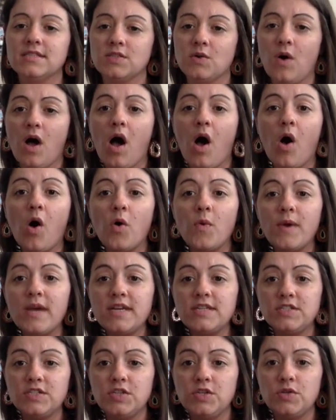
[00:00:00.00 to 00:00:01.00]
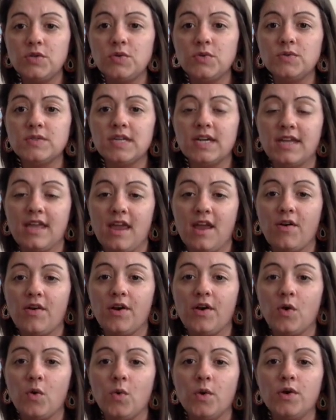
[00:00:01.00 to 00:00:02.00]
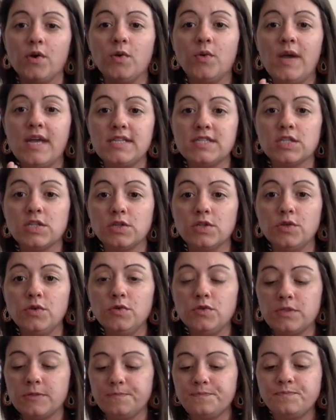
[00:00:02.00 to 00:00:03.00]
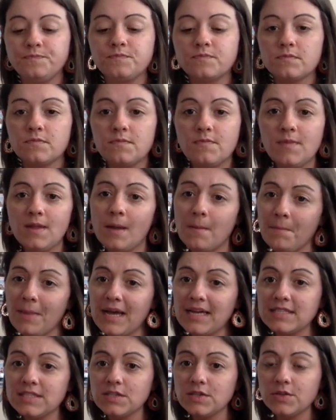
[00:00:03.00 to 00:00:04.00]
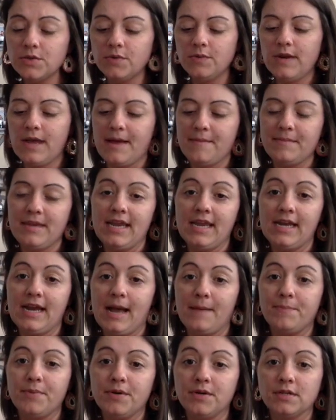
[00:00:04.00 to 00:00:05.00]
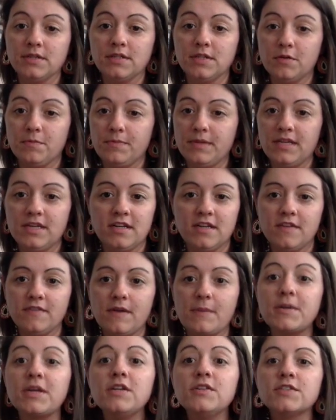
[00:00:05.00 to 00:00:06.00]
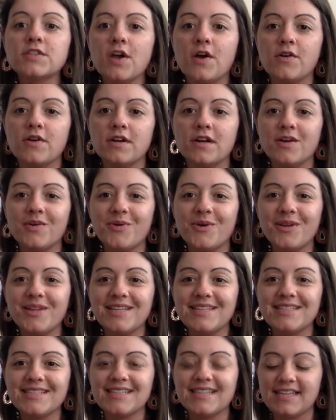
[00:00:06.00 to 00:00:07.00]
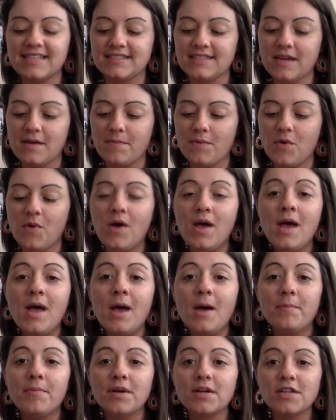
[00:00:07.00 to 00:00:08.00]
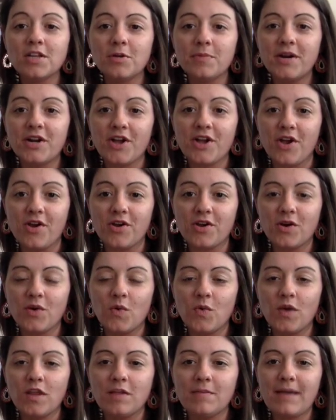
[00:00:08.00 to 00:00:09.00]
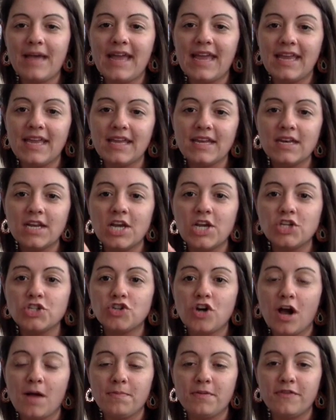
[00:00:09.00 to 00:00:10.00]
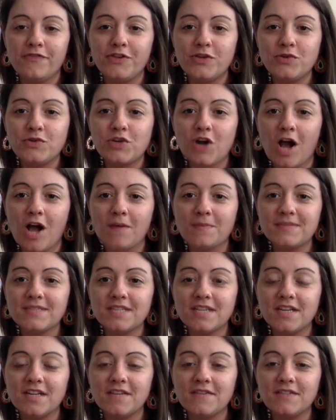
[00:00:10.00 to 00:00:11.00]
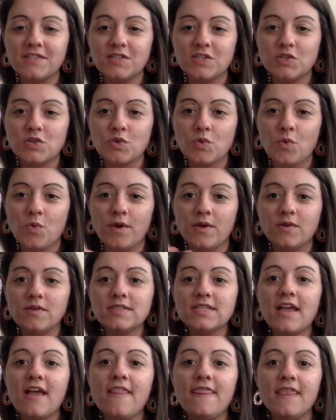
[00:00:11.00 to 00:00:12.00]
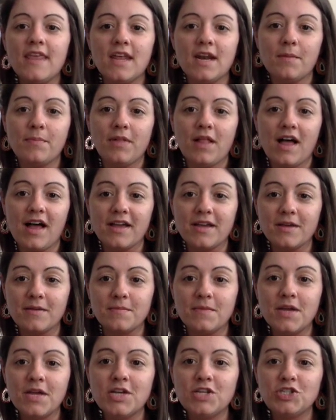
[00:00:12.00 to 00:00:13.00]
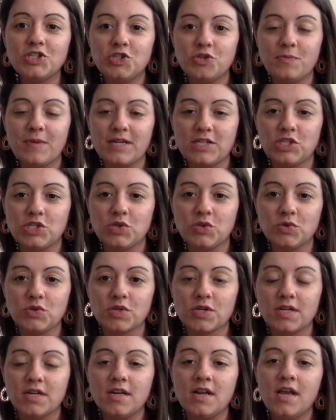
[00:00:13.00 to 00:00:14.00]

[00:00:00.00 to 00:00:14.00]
So I always use a carrier oil and dilute. By dilute, I mean I put a little bit of, I'm going to use coconut oil as an example. Put a little bit of coconut oil in my hand, drop a few drops of essential oils, and then apply them to my children.